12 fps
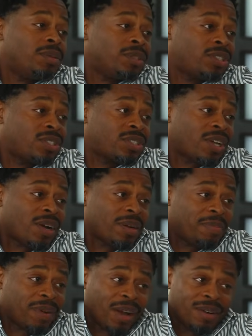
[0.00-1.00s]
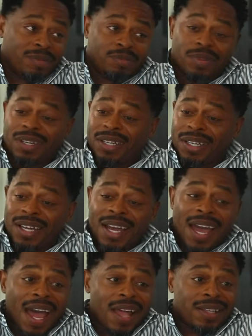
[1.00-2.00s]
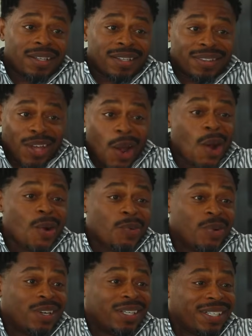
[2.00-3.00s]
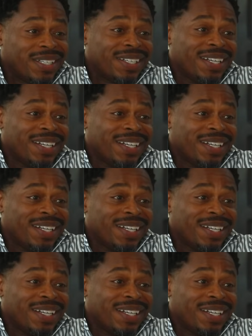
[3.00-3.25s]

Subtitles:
What you talking about, bro? After the third one,